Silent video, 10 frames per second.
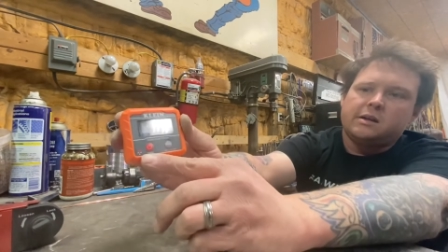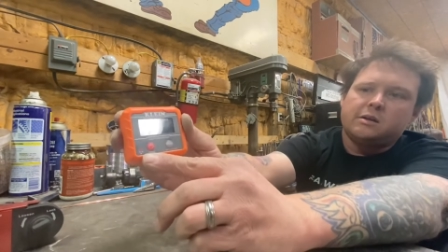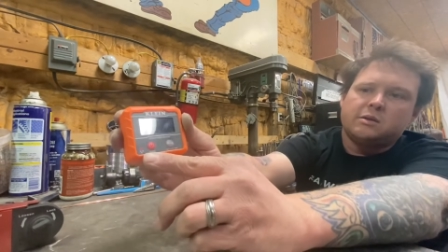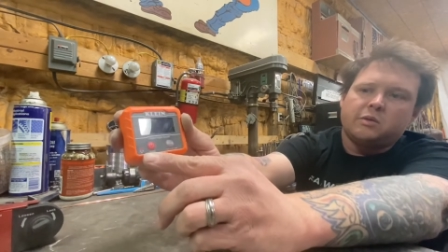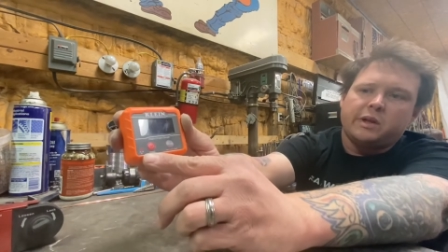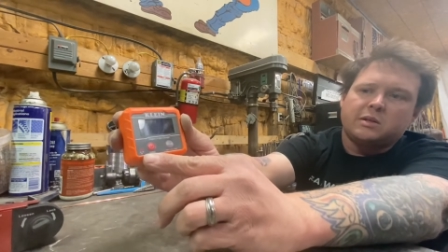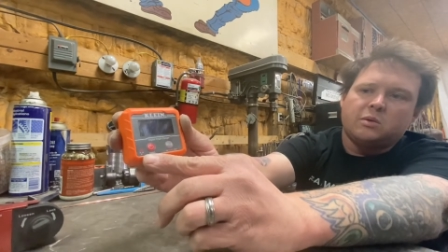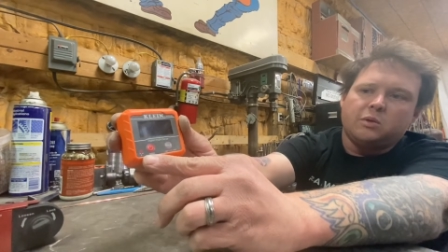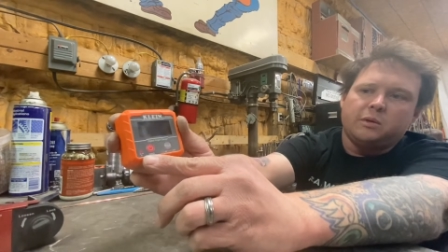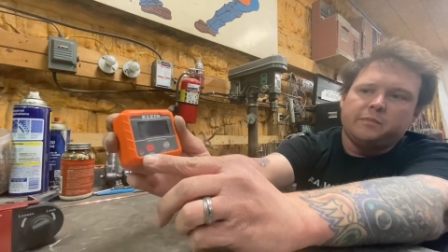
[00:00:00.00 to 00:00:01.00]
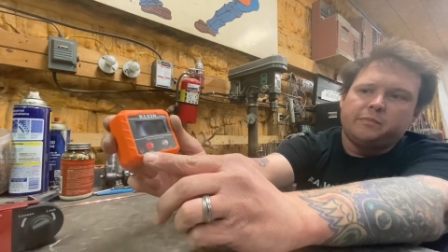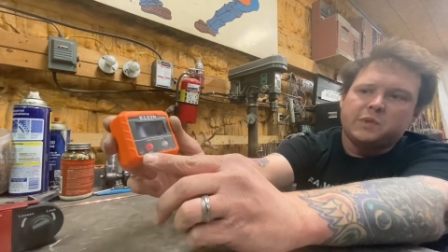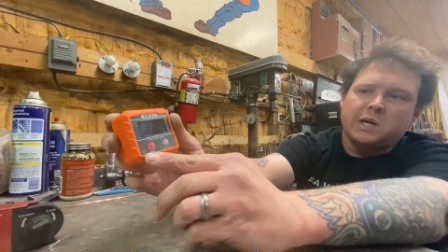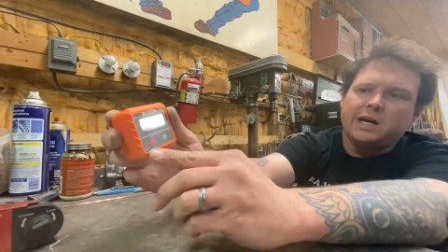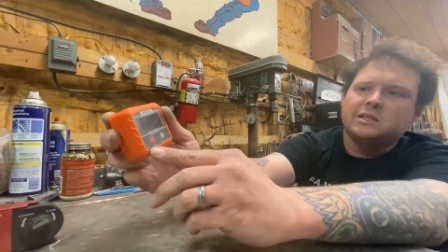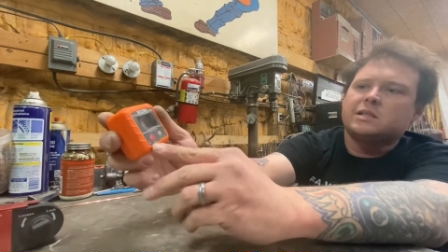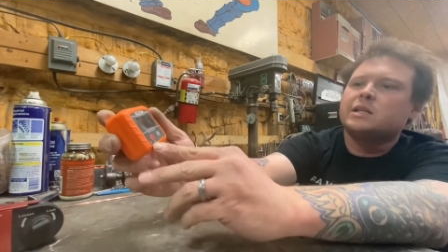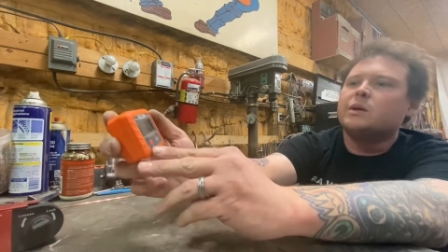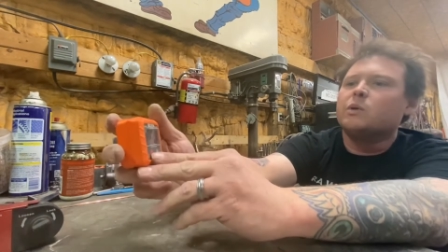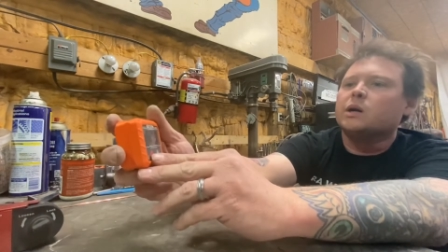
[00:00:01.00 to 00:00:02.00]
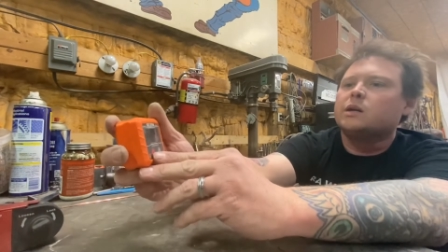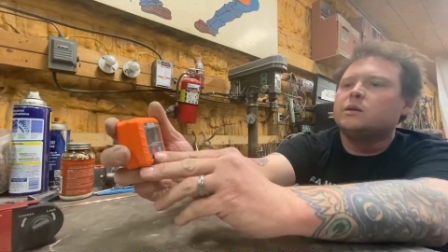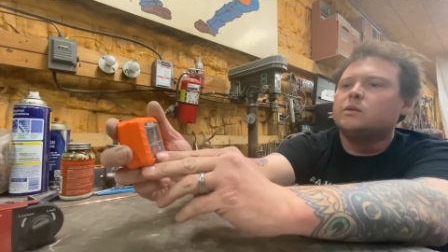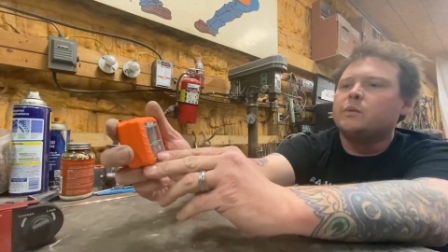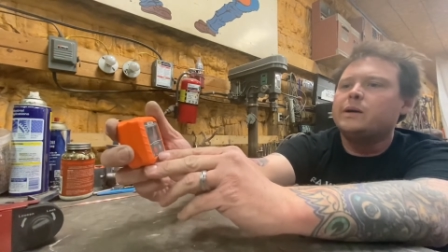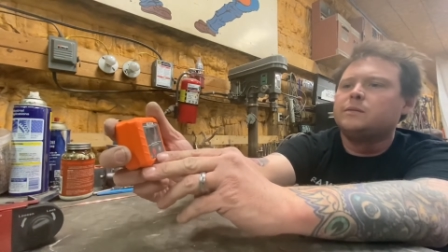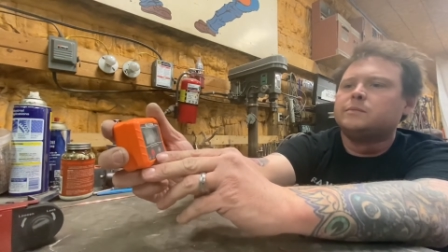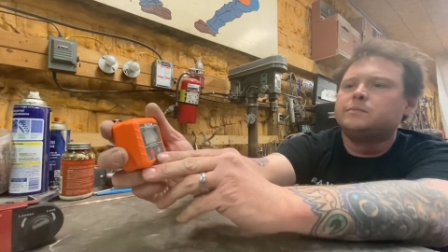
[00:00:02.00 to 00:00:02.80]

So that's cool. So how's this thing work? Well,